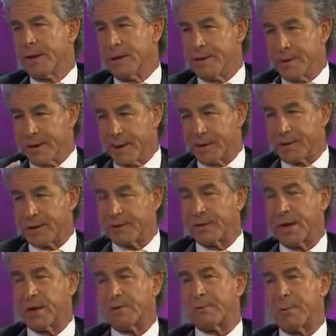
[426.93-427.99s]
And you get the
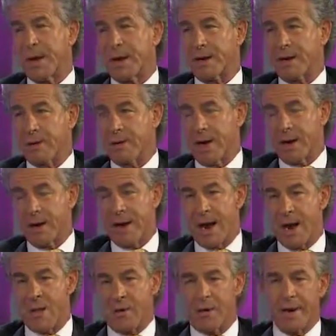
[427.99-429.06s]
cells back in about an hour.